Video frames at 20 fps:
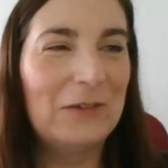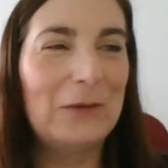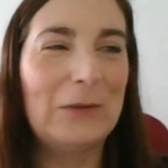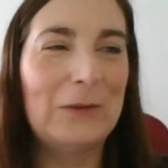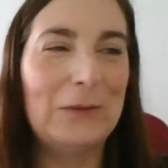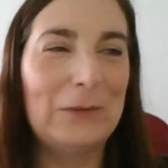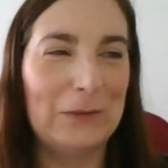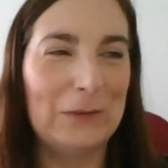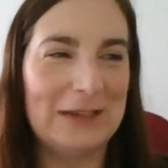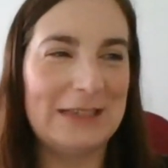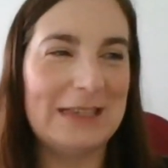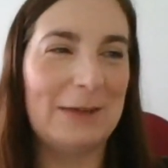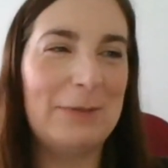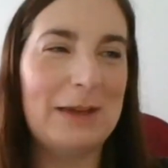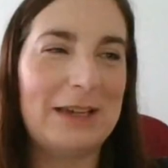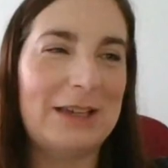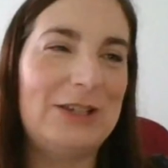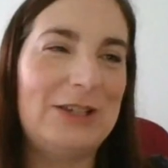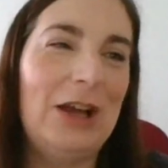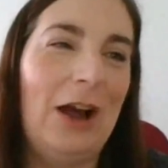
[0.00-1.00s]
oh, is that
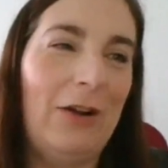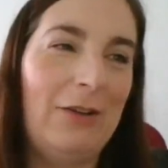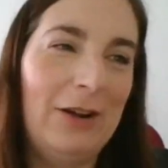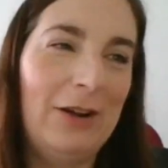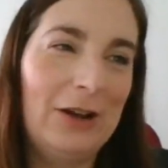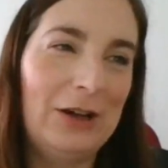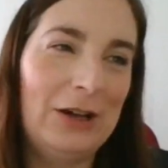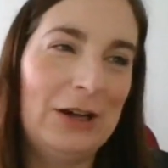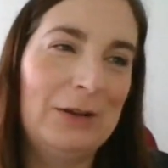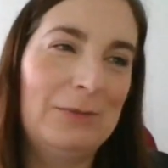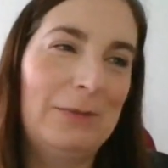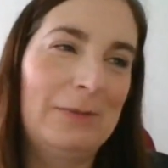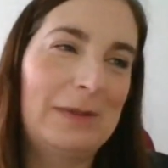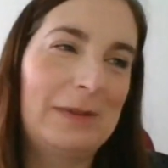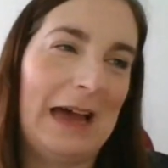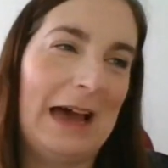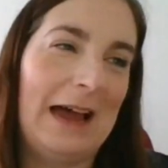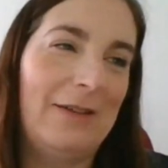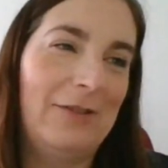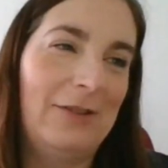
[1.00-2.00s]
because you're at home,
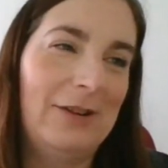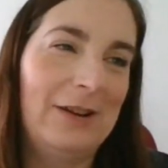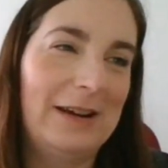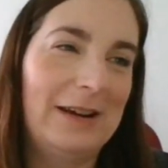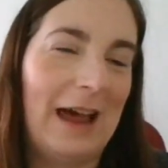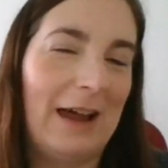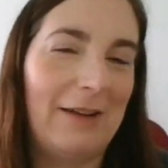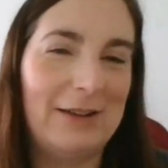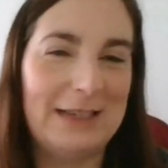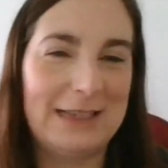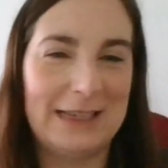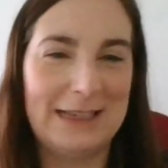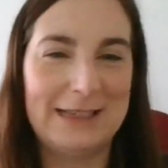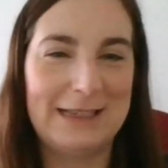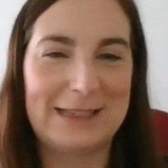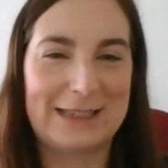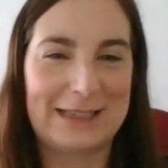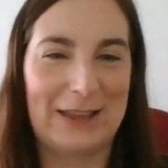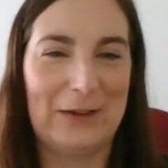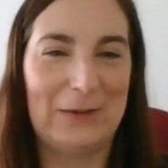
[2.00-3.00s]
Kyra, and Harry's in
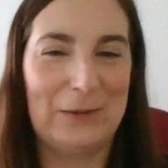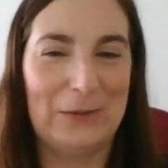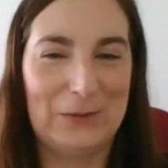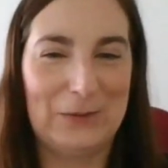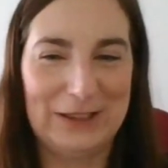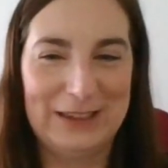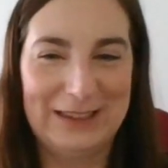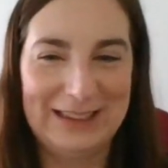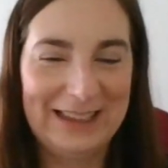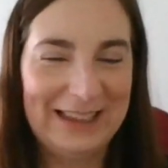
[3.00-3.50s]
school?